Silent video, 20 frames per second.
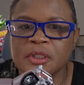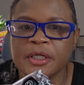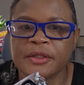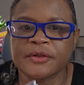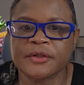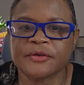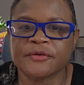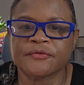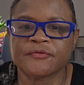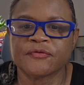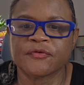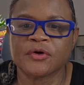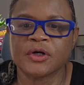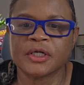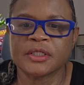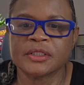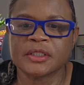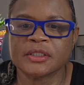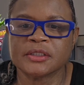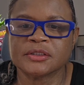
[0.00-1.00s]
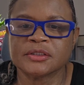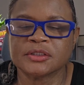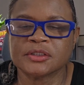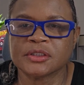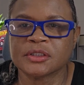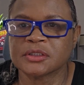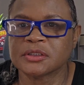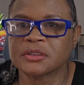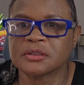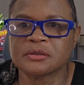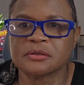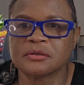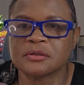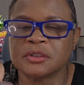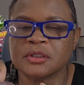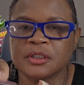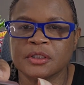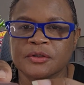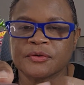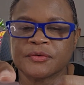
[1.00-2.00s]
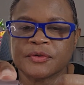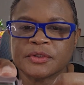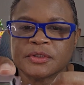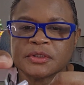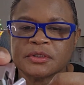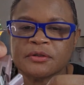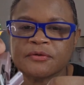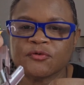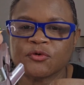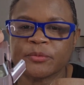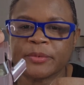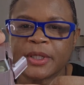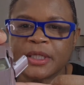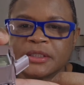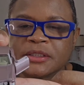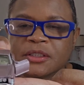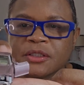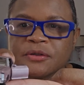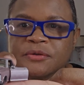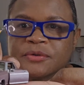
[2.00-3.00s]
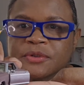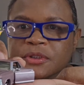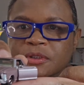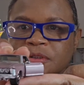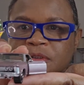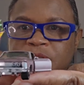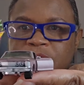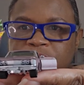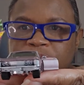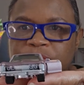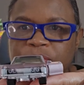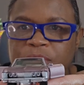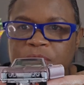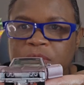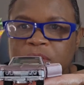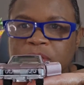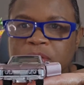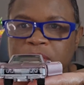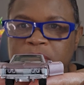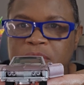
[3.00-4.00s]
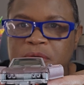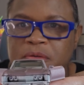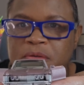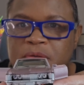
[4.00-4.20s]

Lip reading: And then the front is just, you know, the silver base goes into the grille.